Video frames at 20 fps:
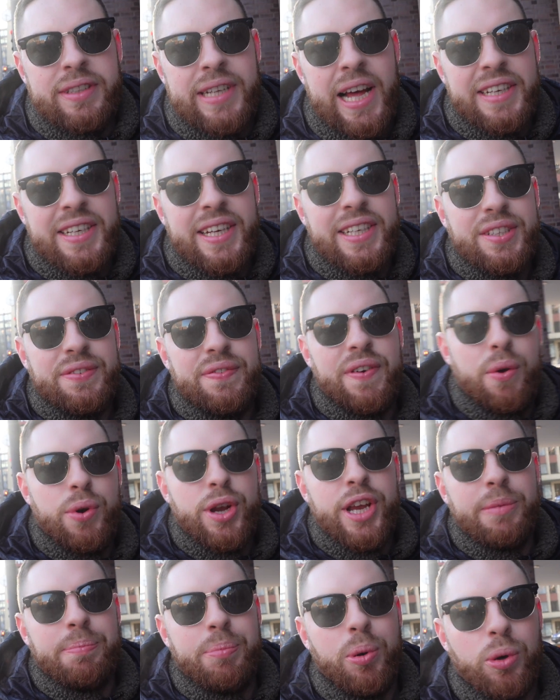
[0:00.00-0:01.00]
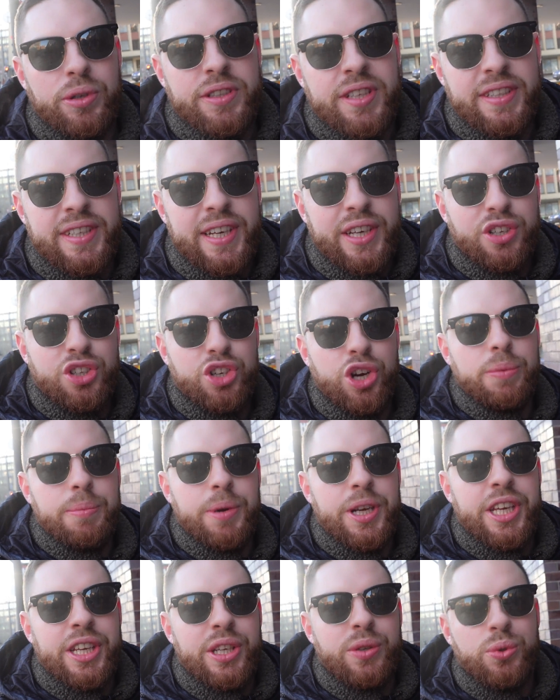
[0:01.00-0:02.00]
That is very important in
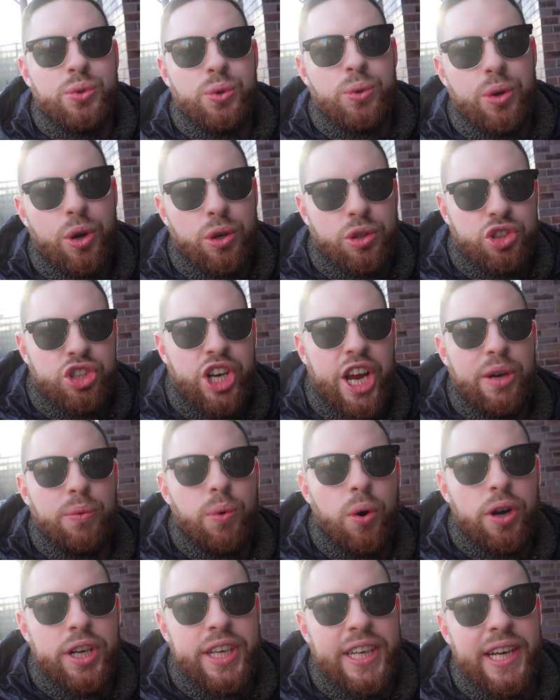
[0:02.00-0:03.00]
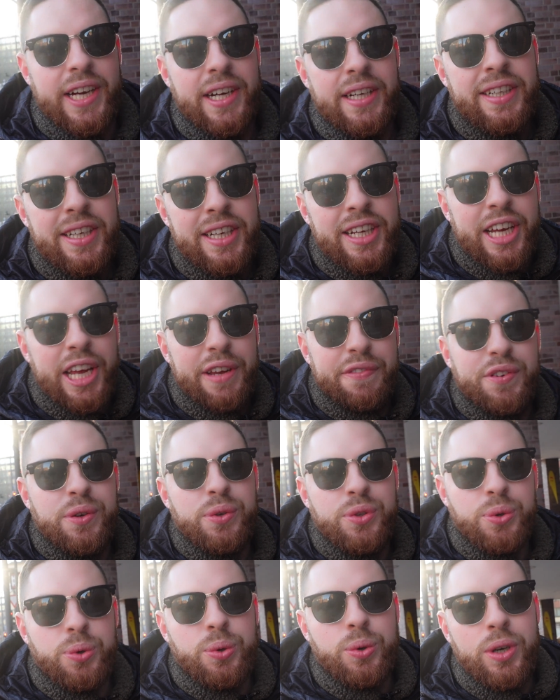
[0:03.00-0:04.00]
Germany. You do not jaywalk here. If you
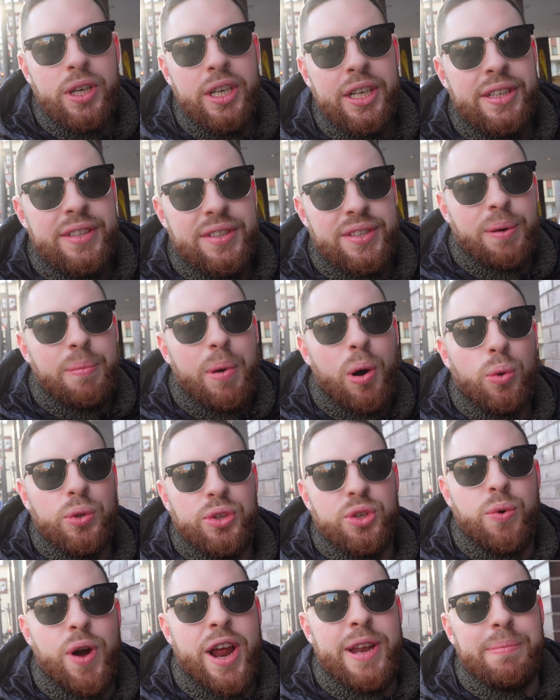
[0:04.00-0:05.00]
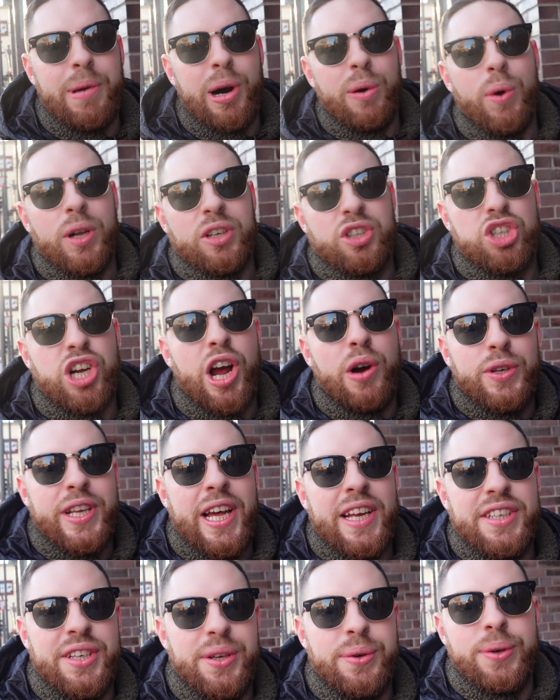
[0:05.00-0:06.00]
do, some old grandma will shout
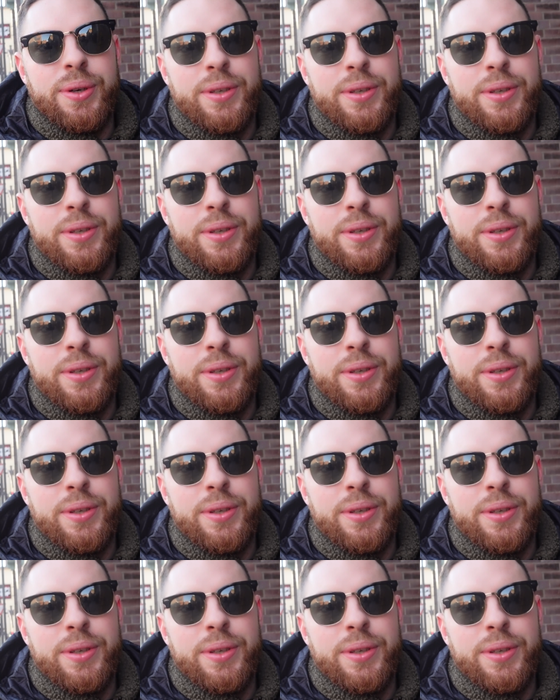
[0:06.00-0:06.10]
at you.